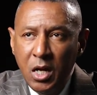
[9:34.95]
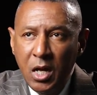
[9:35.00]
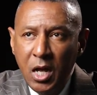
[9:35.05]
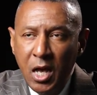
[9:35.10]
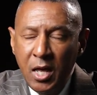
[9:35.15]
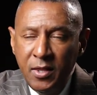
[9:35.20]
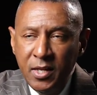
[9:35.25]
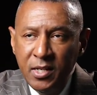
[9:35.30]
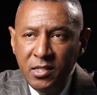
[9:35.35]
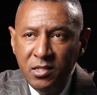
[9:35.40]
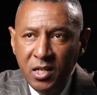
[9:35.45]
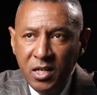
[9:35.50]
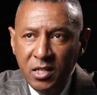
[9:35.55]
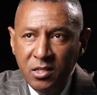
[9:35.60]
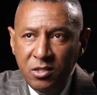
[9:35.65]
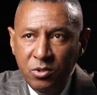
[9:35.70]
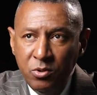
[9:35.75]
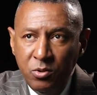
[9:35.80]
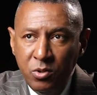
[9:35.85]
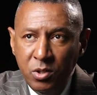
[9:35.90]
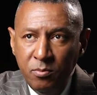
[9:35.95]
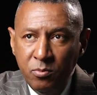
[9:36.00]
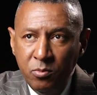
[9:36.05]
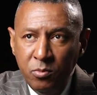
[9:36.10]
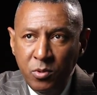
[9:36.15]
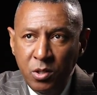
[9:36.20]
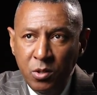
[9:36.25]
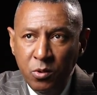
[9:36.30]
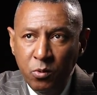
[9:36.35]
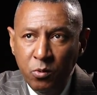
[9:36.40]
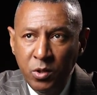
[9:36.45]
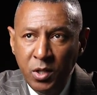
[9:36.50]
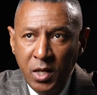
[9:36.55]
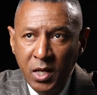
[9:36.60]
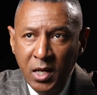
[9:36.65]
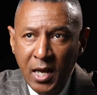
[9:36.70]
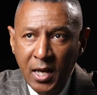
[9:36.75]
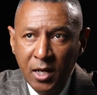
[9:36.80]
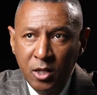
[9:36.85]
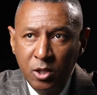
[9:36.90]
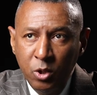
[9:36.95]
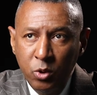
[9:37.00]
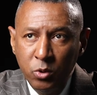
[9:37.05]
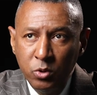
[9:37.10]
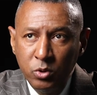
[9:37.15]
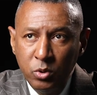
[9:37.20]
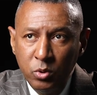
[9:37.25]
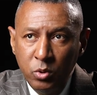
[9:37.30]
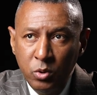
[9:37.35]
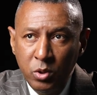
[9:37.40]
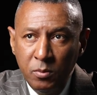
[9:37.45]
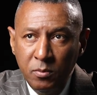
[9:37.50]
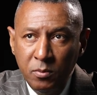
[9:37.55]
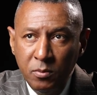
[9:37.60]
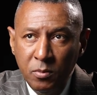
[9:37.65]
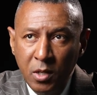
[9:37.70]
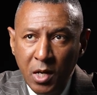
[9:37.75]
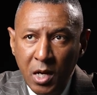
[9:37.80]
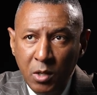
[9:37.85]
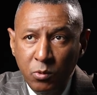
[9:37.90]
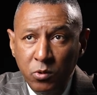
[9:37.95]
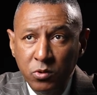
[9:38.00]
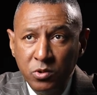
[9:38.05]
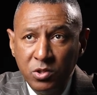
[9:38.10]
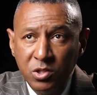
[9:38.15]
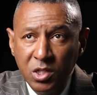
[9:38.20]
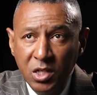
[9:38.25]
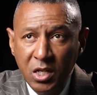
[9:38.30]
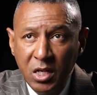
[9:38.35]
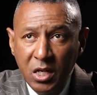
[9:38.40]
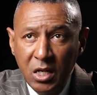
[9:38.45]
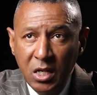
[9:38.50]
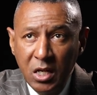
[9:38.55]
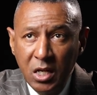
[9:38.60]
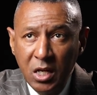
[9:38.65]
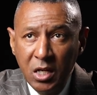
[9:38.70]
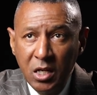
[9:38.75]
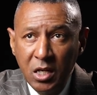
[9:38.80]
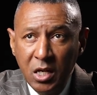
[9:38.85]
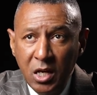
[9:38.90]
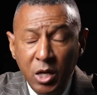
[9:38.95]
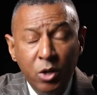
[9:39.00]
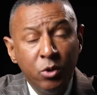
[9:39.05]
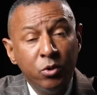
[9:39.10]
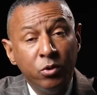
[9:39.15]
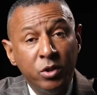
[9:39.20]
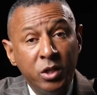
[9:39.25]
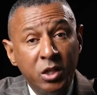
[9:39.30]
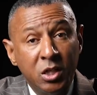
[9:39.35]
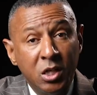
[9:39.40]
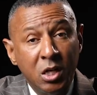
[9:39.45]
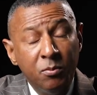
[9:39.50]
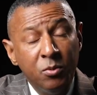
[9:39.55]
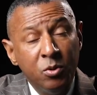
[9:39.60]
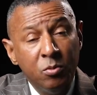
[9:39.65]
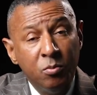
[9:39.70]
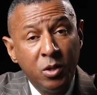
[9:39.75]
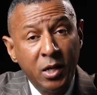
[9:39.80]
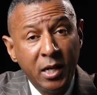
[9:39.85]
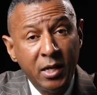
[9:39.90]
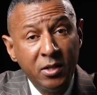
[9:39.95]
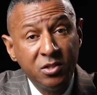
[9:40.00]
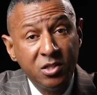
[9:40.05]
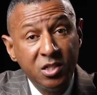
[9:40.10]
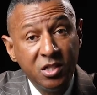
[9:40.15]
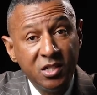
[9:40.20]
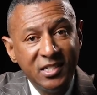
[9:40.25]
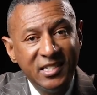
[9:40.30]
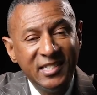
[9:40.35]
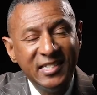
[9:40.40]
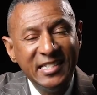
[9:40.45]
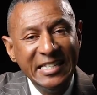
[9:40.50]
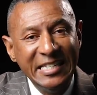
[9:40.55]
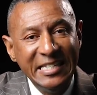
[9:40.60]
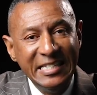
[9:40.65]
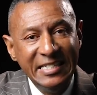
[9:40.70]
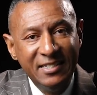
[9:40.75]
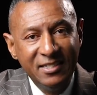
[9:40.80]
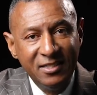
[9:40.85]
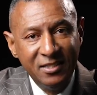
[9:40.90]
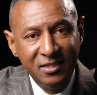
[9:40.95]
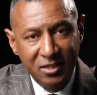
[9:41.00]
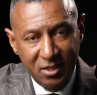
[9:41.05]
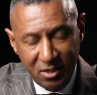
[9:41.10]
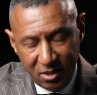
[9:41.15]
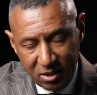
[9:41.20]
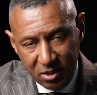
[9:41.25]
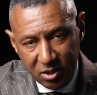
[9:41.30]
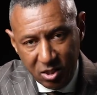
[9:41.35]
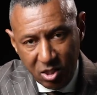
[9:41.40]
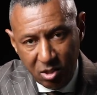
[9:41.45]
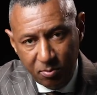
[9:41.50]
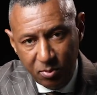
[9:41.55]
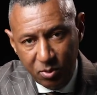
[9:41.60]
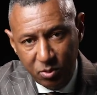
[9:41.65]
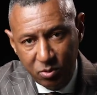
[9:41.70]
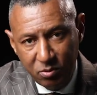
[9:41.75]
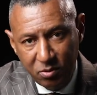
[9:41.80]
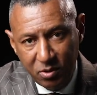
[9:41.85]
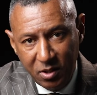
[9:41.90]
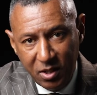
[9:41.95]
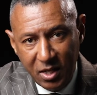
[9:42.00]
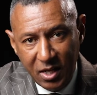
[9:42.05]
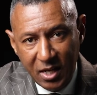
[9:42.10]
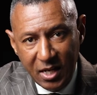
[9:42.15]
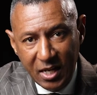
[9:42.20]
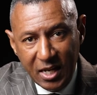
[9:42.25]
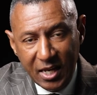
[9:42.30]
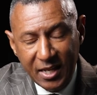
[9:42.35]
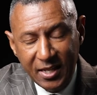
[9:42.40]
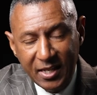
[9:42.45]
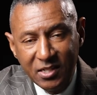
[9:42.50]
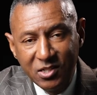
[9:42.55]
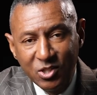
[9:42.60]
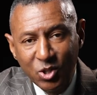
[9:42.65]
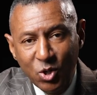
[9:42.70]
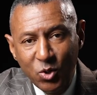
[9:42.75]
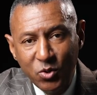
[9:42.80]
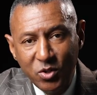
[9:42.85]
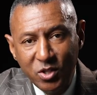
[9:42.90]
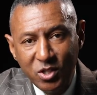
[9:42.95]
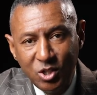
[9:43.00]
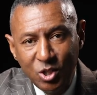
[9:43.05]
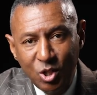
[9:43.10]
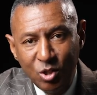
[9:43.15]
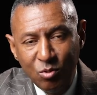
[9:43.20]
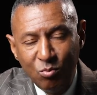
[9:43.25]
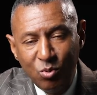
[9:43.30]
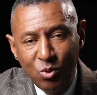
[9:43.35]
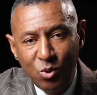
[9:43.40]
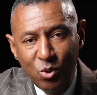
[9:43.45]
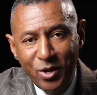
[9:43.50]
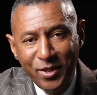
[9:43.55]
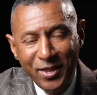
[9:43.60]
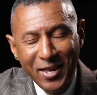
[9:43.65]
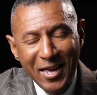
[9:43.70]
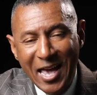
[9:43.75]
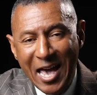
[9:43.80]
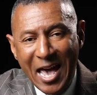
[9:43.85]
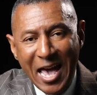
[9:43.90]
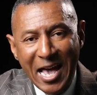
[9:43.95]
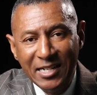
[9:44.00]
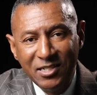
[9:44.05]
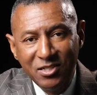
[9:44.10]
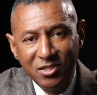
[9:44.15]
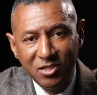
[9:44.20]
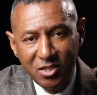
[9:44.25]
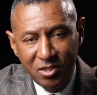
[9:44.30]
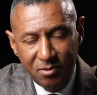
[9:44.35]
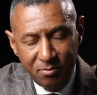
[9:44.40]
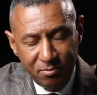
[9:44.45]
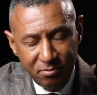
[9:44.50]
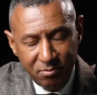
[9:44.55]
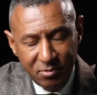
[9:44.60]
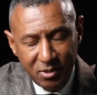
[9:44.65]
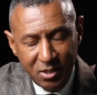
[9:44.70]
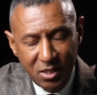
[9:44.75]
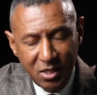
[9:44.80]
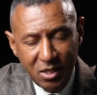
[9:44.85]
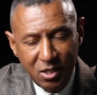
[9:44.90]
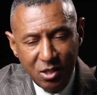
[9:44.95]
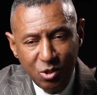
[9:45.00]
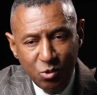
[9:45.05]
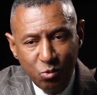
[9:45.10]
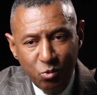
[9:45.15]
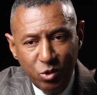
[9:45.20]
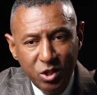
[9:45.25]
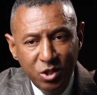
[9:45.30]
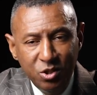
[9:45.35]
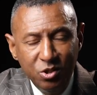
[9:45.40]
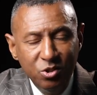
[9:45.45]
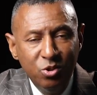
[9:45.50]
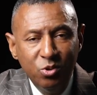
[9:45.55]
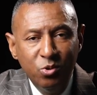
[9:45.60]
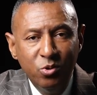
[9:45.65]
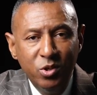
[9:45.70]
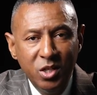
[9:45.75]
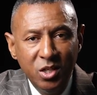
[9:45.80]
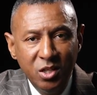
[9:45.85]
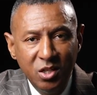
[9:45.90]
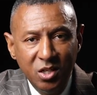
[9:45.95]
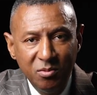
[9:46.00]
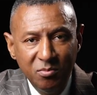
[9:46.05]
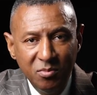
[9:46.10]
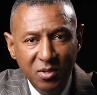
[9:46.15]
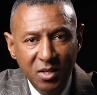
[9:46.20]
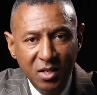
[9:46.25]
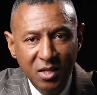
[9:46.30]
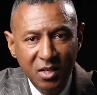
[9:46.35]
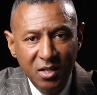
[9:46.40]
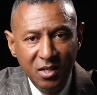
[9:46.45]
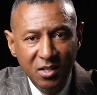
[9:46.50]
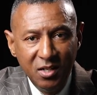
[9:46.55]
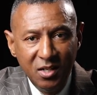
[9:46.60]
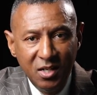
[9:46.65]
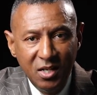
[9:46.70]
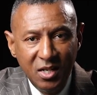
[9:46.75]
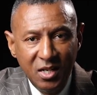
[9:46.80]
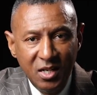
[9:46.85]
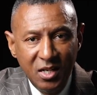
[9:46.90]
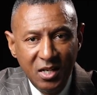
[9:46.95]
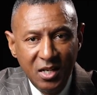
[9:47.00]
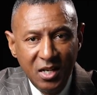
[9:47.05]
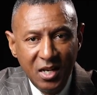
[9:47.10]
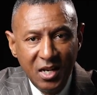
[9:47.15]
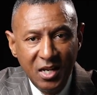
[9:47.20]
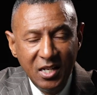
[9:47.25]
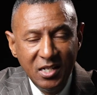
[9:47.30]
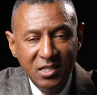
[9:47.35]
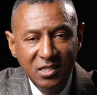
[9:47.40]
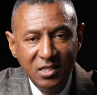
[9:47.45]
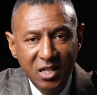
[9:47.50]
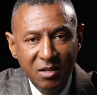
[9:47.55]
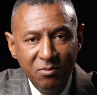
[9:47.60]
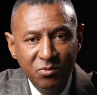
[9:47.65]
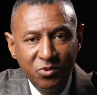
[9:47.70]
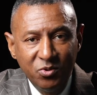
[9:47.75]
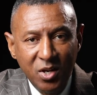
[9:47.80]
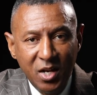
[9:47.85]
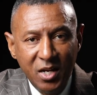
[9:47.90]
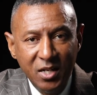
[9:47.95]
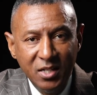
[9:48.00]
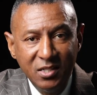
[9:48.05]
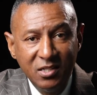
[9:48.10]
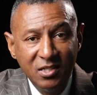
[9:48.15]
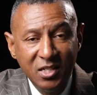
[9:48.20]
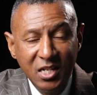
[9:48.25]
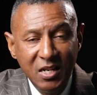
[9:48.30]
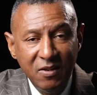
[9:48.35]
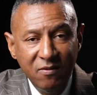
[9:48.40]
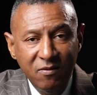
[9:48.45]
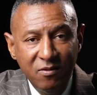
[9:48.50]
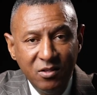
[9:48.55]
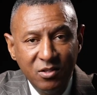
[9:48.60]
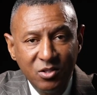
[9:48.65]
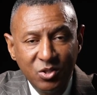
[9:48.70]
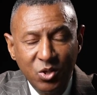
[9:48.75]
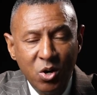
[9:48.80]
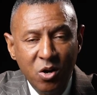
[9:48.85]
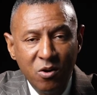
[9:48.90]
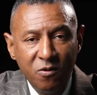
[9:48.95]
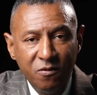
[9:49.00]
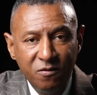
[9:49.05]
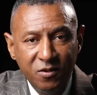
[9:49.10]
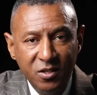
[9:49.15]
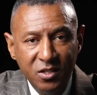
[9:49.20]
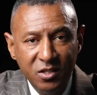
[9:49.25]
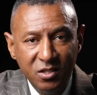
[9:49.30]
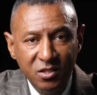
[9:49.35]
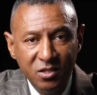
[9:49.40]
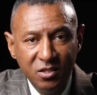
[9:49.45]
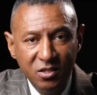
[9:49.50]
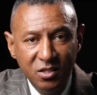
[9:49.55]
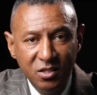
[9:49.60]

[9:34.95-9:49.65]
And they said to him, when they got close to him, I won't say an elderly couple, but I'll say a seasoned couple. And they saw this young boy and they asked him, what are you doing, young man? And he said, I'm trying to save the starfish.